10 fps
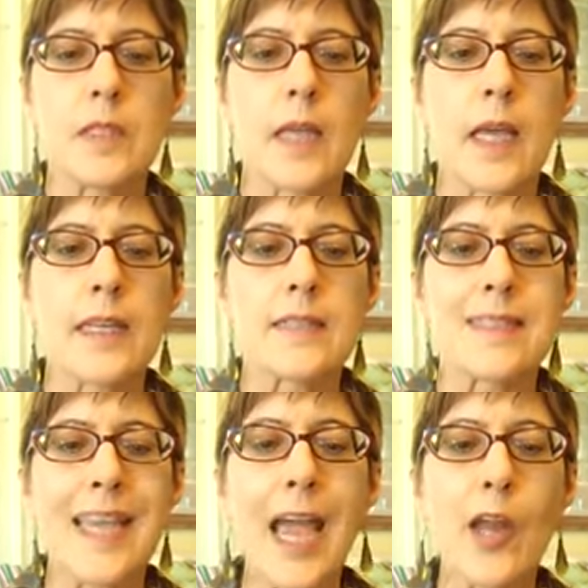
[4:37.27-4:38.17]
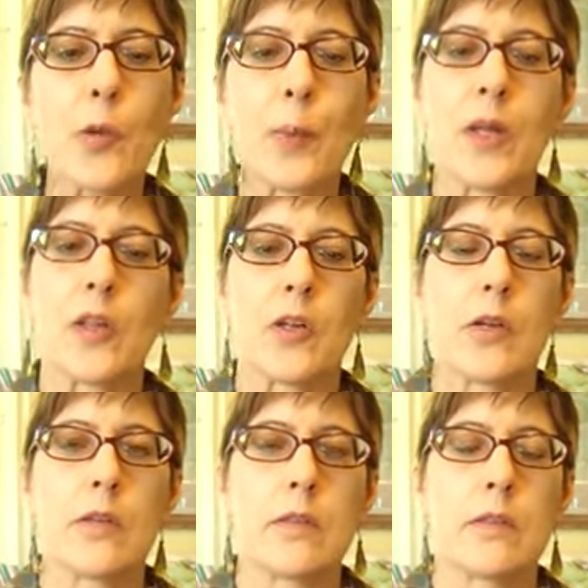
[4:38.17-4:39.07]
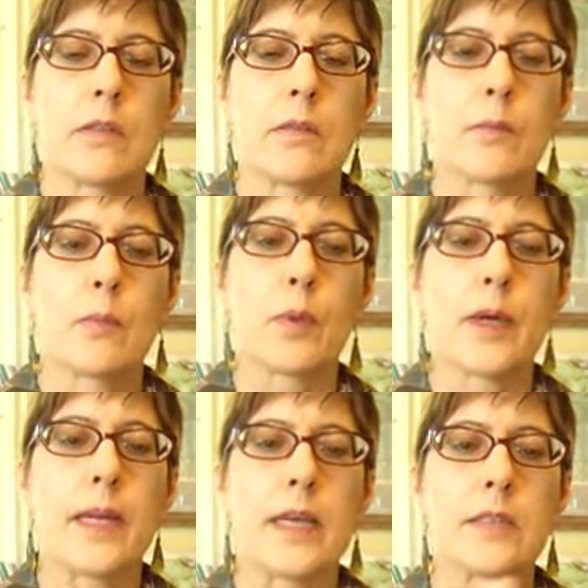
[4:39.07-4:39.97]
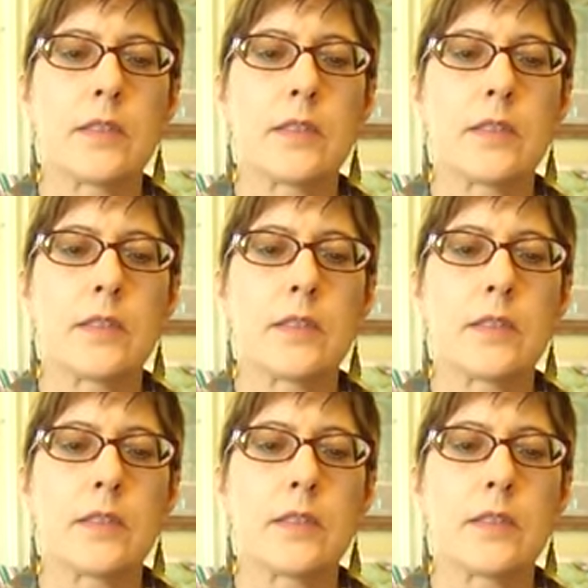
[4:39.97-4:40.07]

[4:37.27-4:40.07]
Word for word: and it's Caterpillar brand.